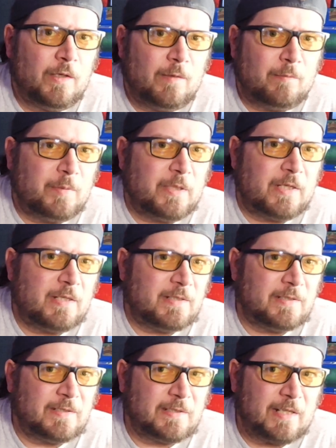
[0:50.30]

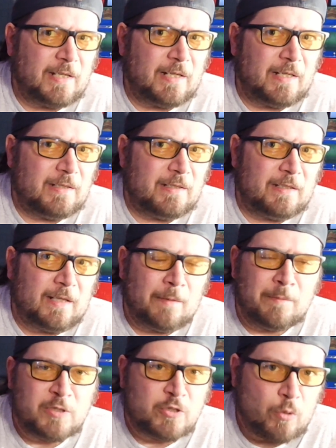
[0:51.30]
Because a
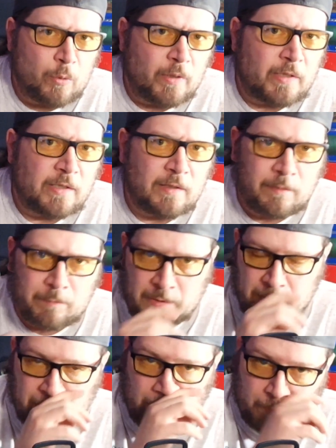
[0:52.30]
majority of the
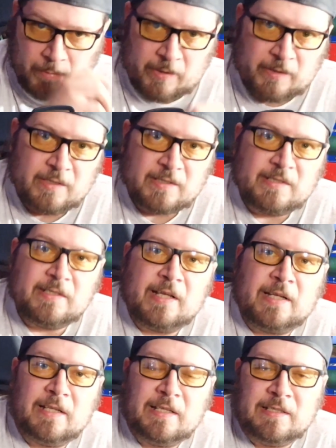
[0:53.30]
people wanted this
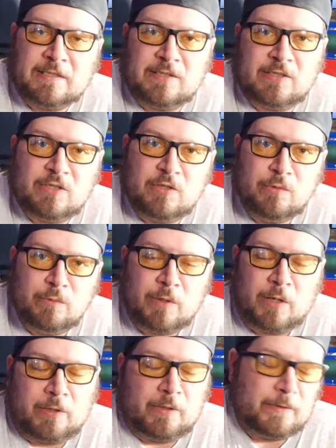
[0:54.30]
Data East 2
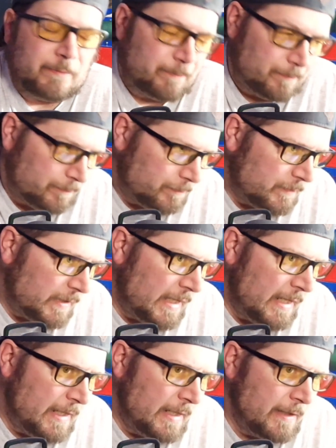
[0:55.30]
cart.
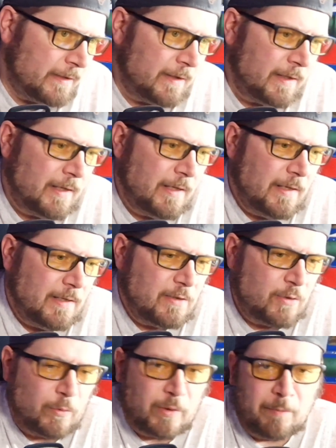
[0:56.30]
And
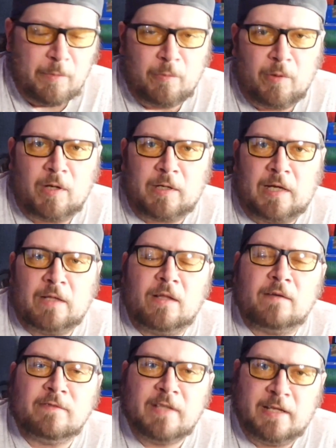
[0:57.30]
don't get me wrong, I
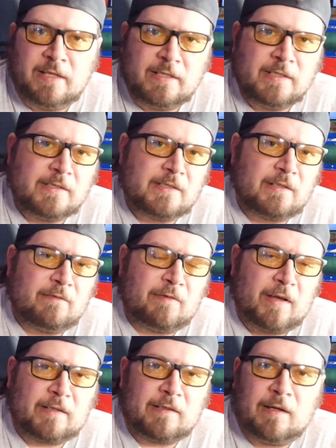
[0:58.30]
love Data East. In
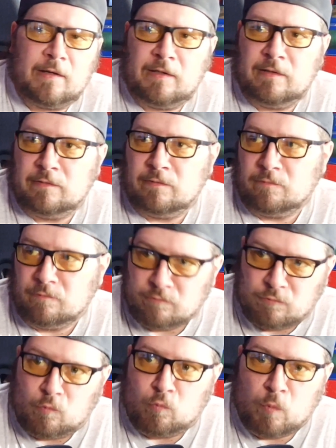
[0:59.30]
fact, I
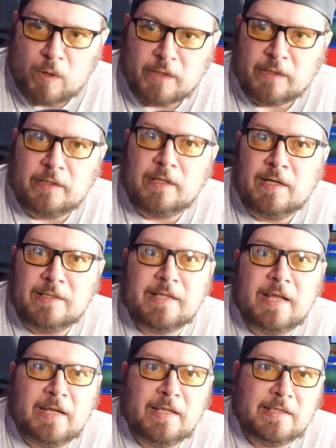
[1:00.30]
wanted a
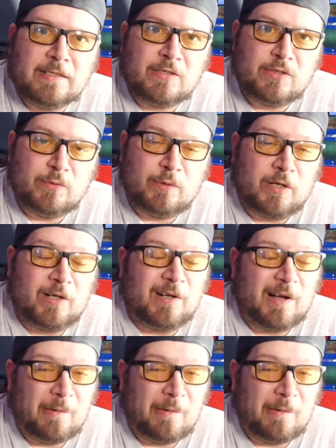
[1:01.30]
Data East 2 cart.